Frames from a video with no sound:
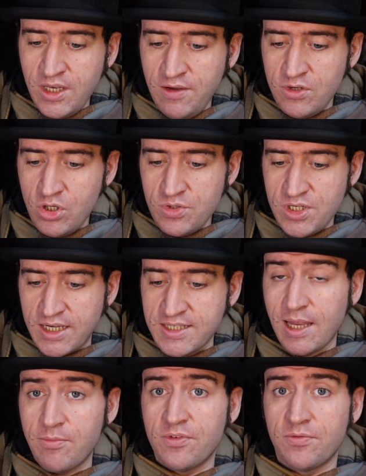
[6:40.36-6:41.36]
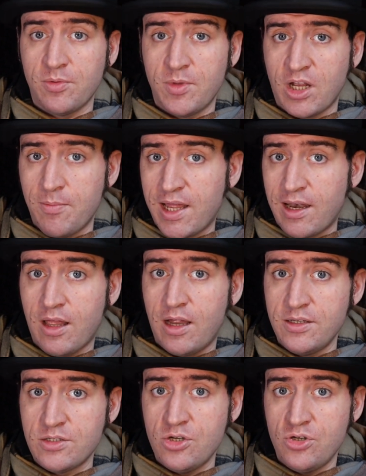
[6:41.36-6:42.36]
And they even use Inkscape from the command
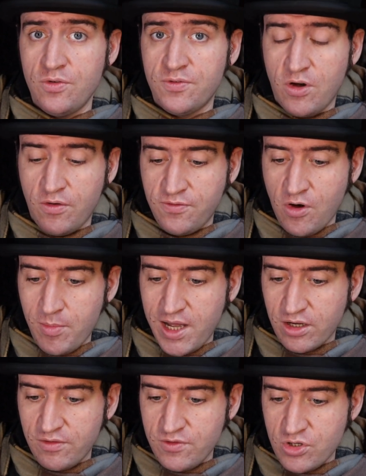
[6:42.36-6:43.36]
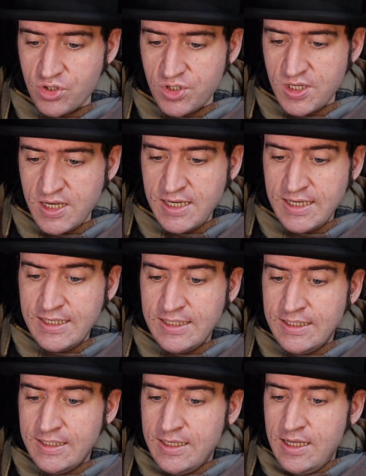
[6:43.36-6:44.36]
line to do format conversions.
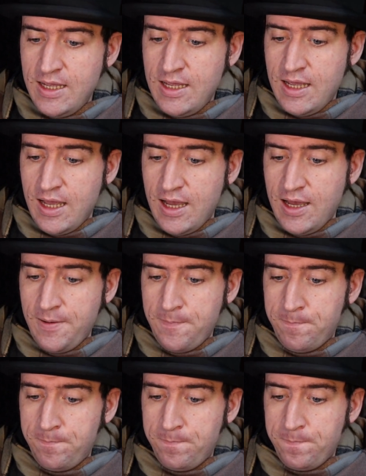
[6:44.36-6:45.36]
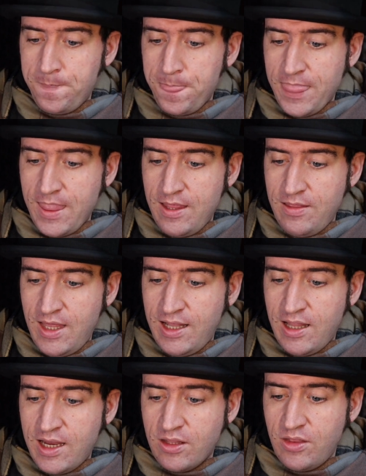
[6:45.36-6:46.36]

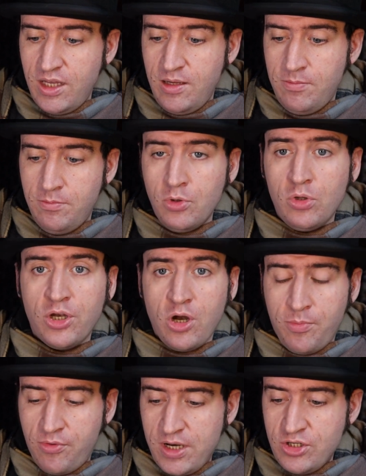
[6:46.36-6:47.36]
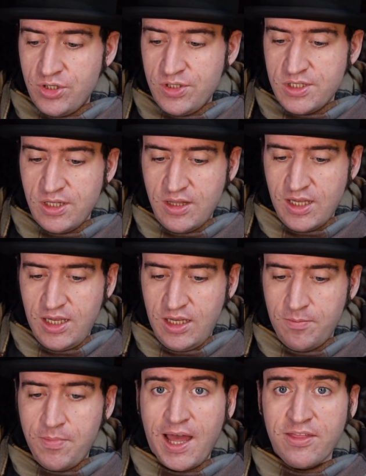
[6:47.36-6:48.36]
They like the Boolean operations and
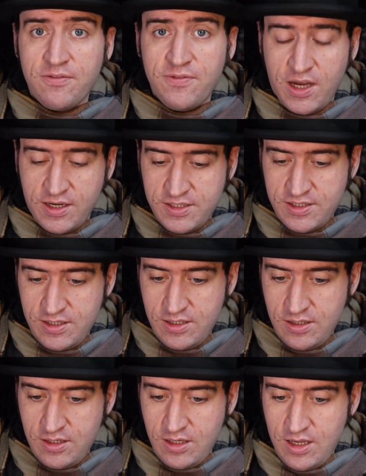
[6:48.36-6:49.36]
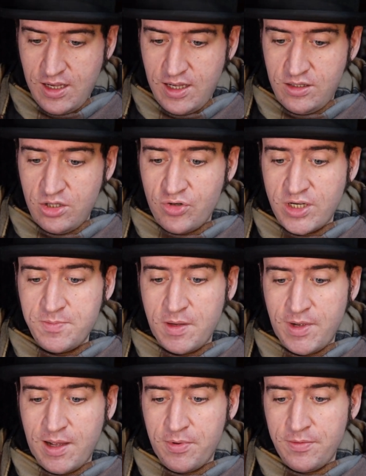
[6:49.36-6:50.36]
the path effects and the trace
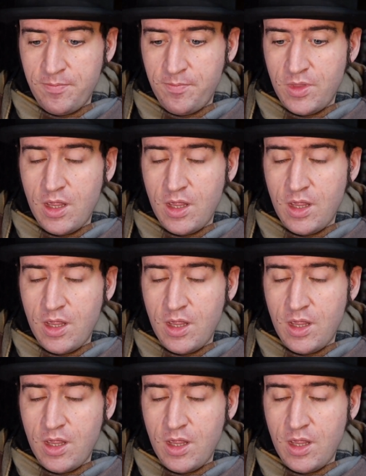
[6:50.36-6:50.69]
bitmap.